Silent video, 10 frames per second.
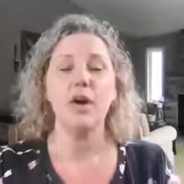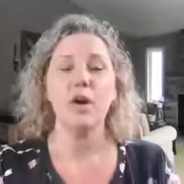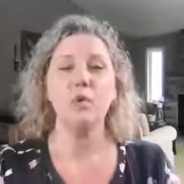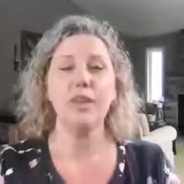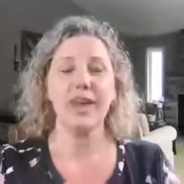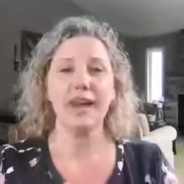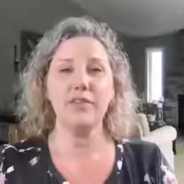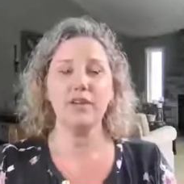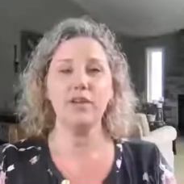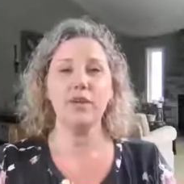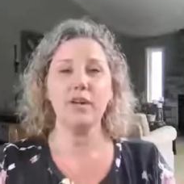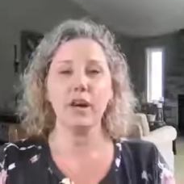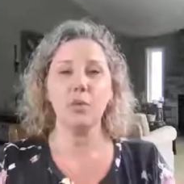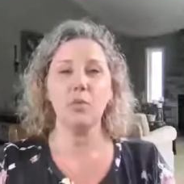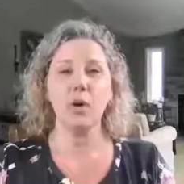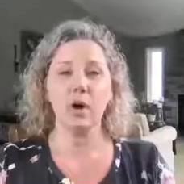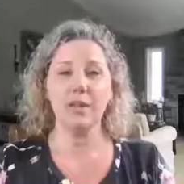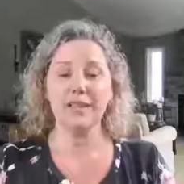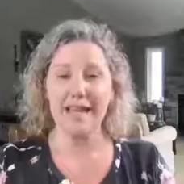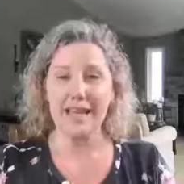with having your gut
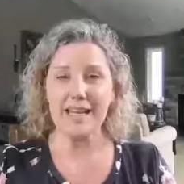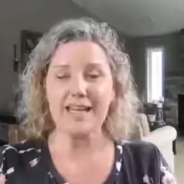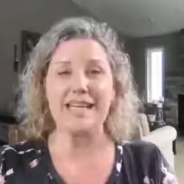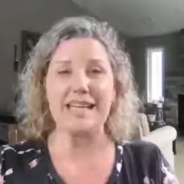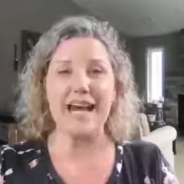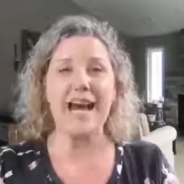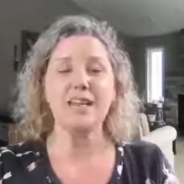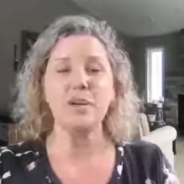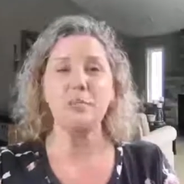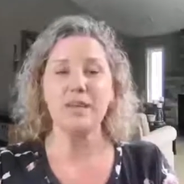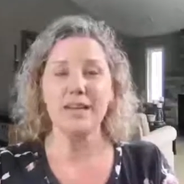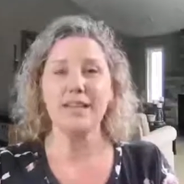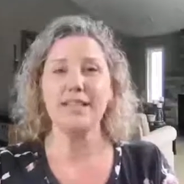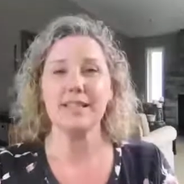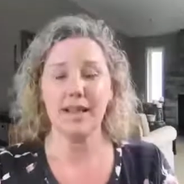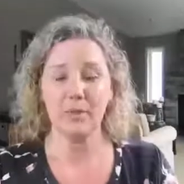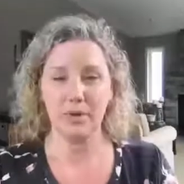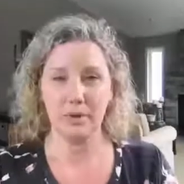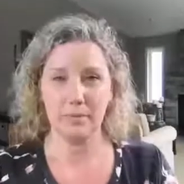wall lining not be stable.